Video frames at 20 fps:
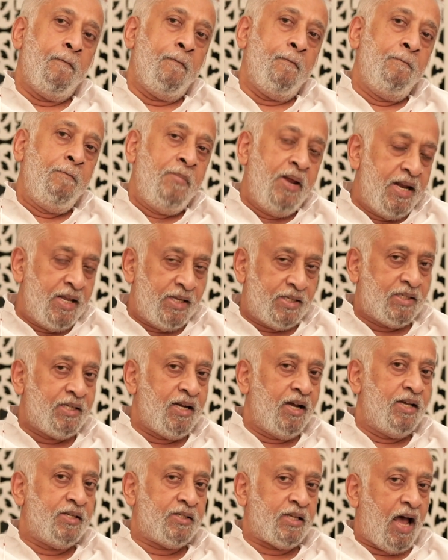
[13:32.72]

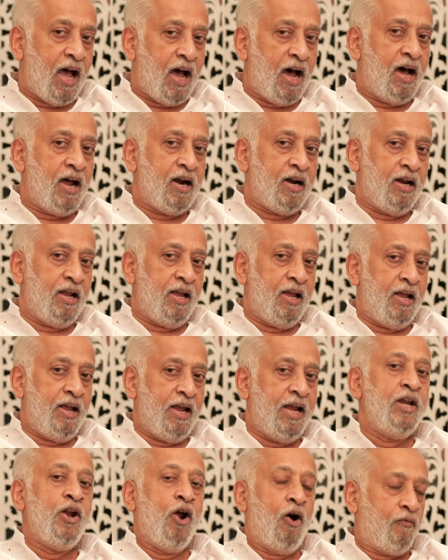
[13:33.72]
ministers are
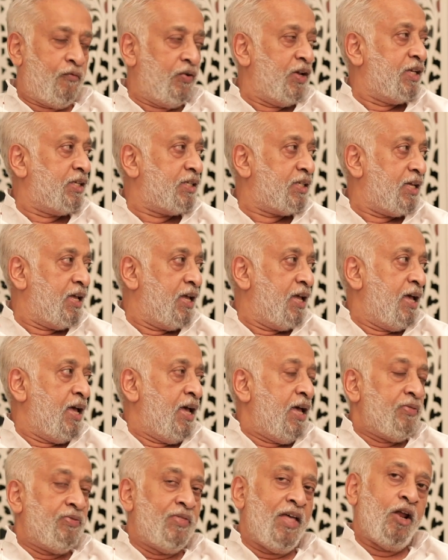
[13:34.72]
in office,
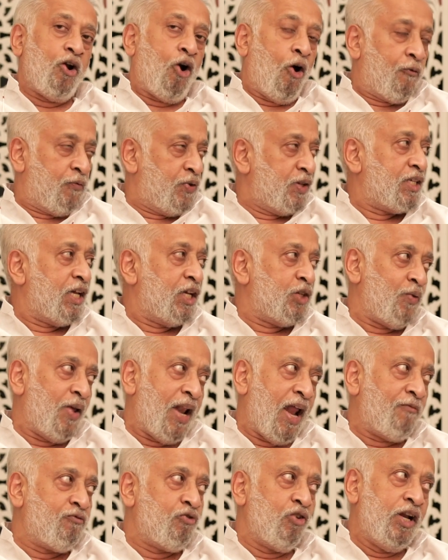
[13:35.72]
their officers will
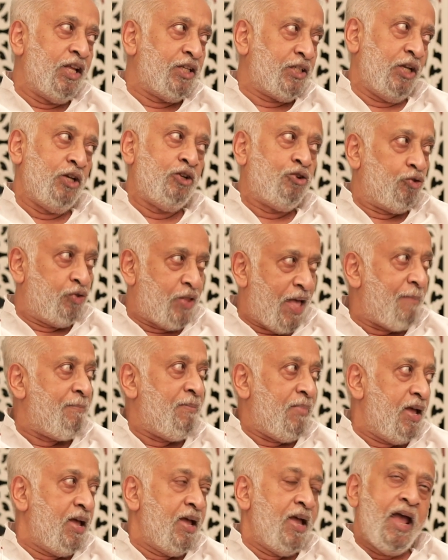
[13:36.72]
have to listen to
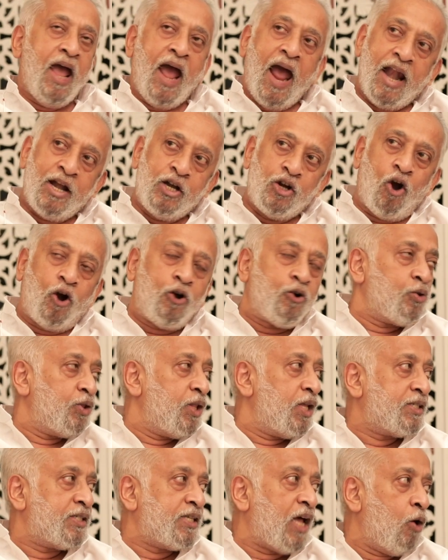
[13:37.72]
them and not to
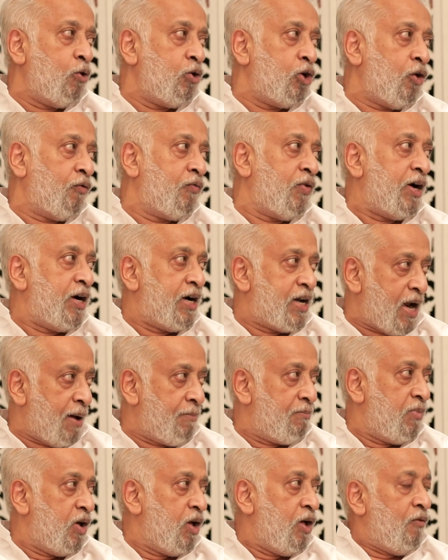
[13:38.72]
the sound of a
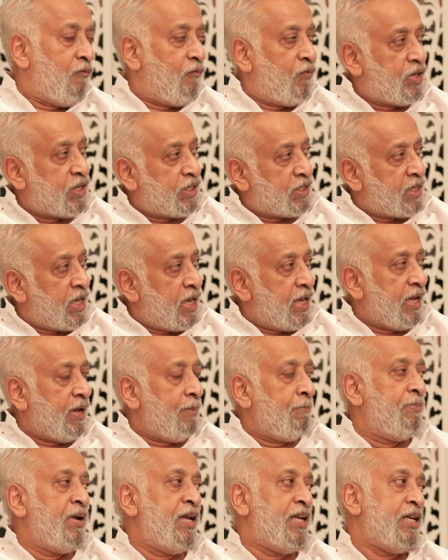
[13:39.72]
drum which is
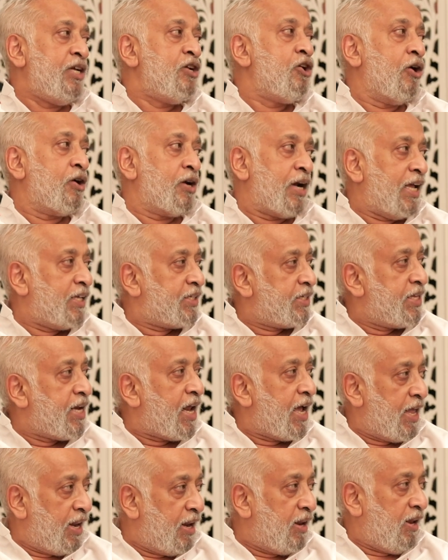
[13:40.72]
beating on
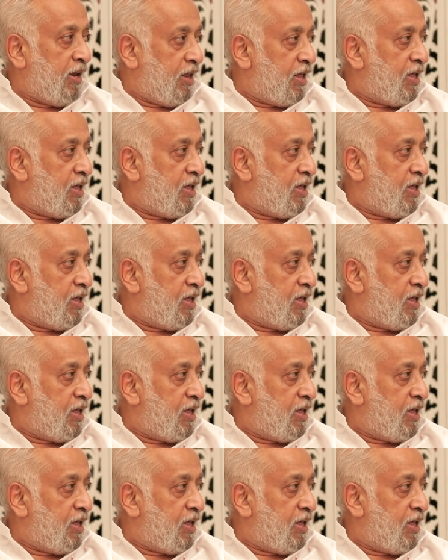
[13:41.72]
Raisina Hill